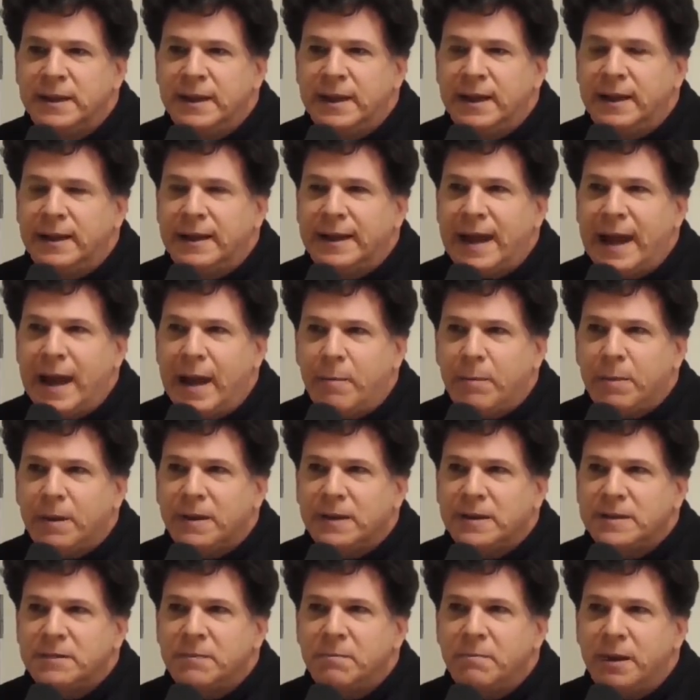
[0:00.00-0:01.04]
And
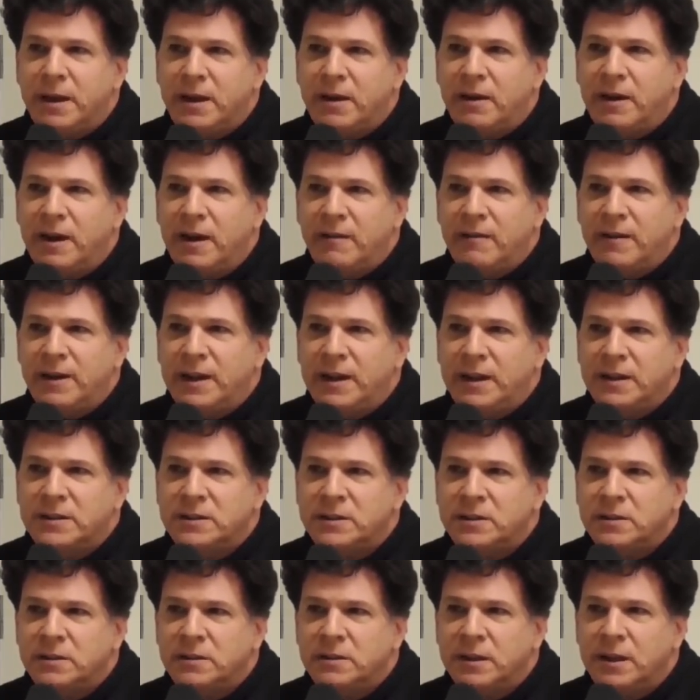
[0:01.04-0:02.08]
capitalism better have an
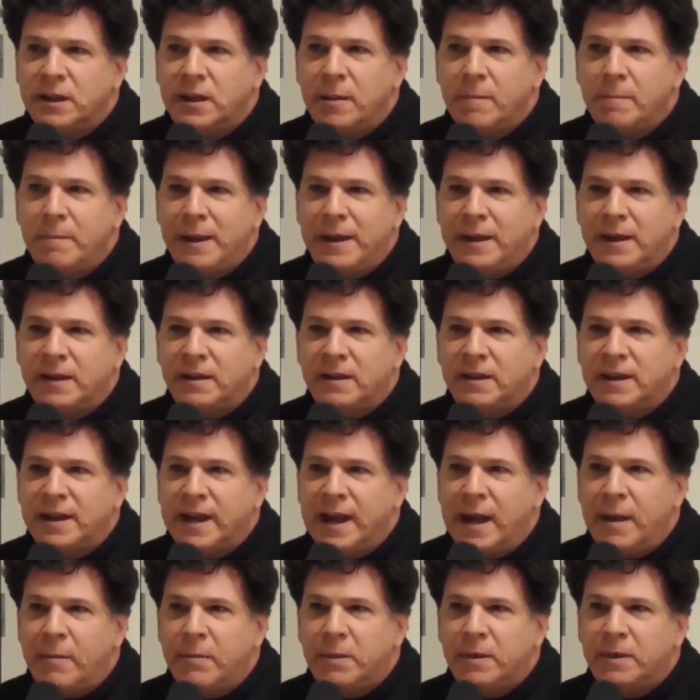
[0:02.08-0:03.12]
answer. And I'm betting on
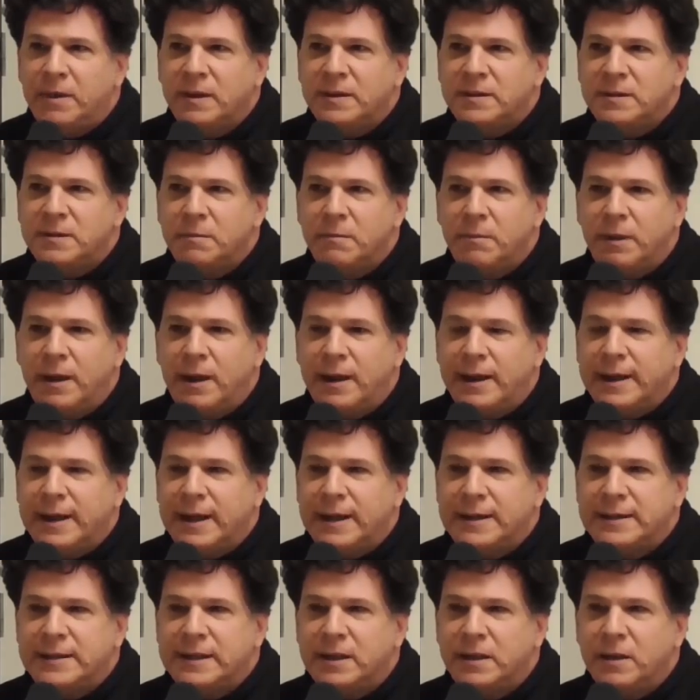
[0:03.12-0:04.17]
capitalism, but I
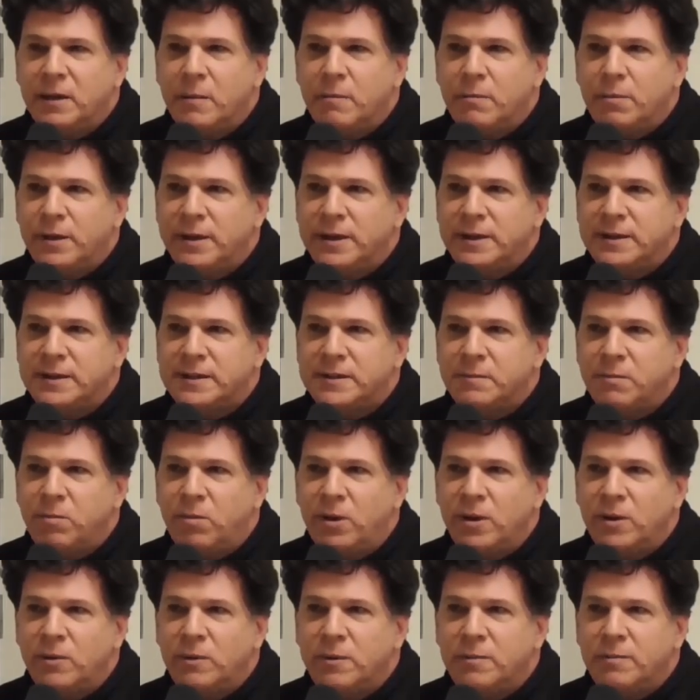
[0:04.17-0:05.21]
got to tell you, I'm pretty
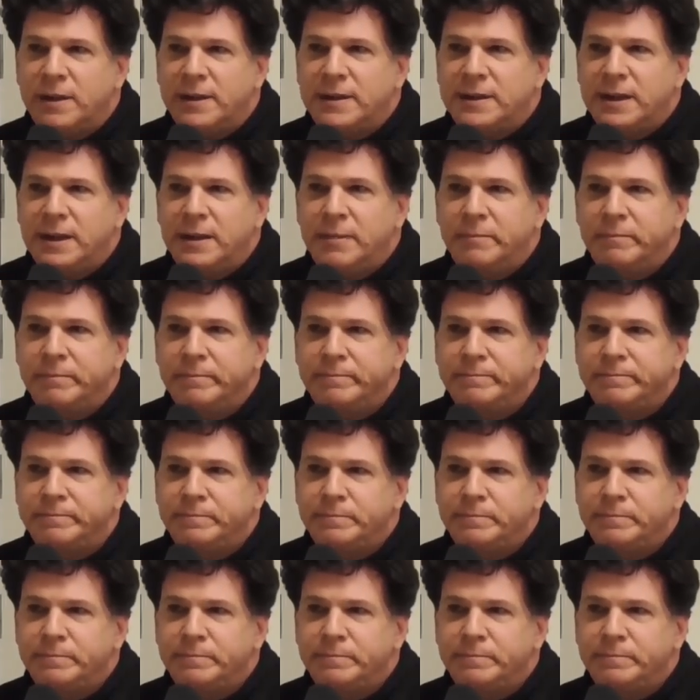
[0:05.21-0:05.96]
disappointed with my team.